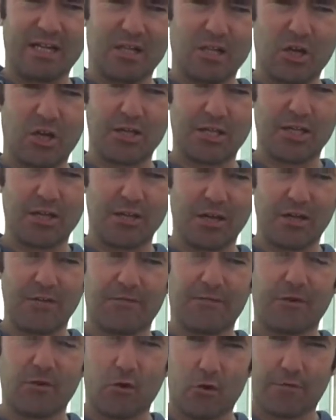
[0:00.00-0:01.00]
lot
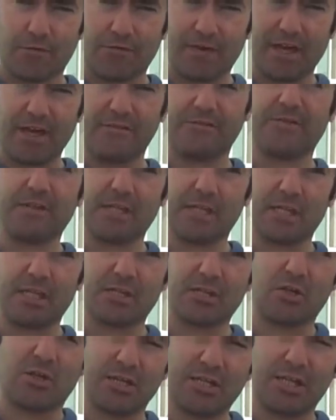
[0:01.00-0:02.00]
of
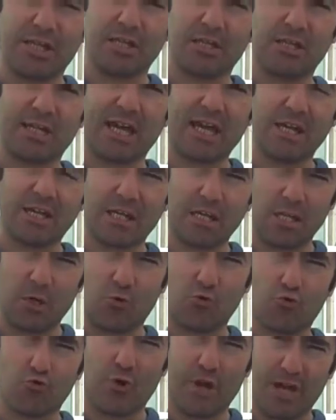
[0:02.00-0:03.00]
emphasis on the
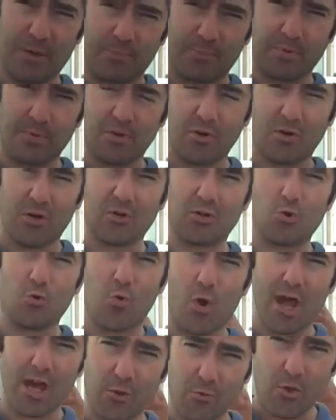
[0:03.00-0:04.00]
Castellão grape, on the
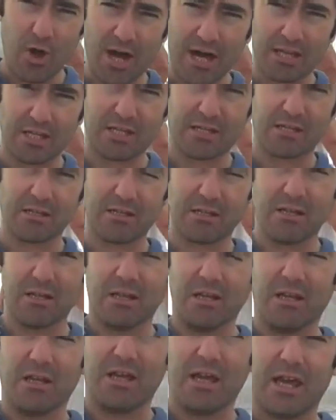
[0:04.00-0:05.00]
red wines,
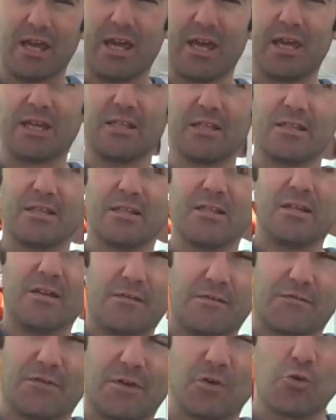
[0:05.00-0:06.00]
and
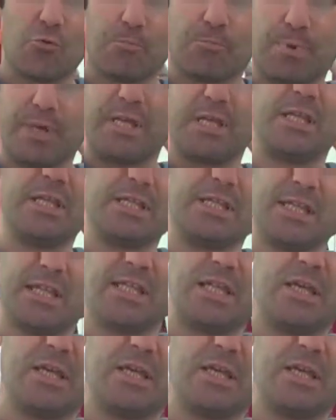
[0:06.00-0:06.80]
Fernão Pires and